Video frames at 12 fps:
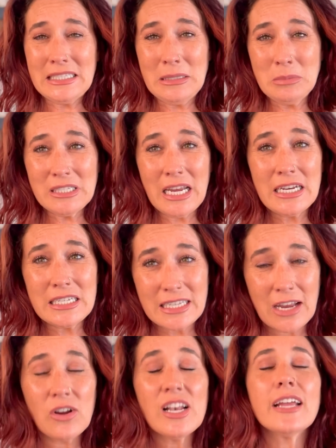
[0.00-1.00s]
seems kind of
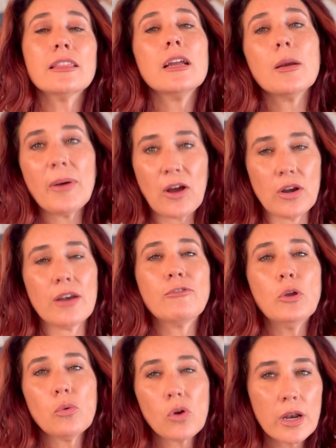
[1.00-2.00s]
scary. Like, think about it. If
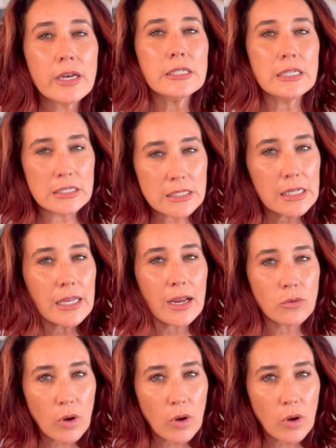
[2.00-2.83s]
you were on a Disneyland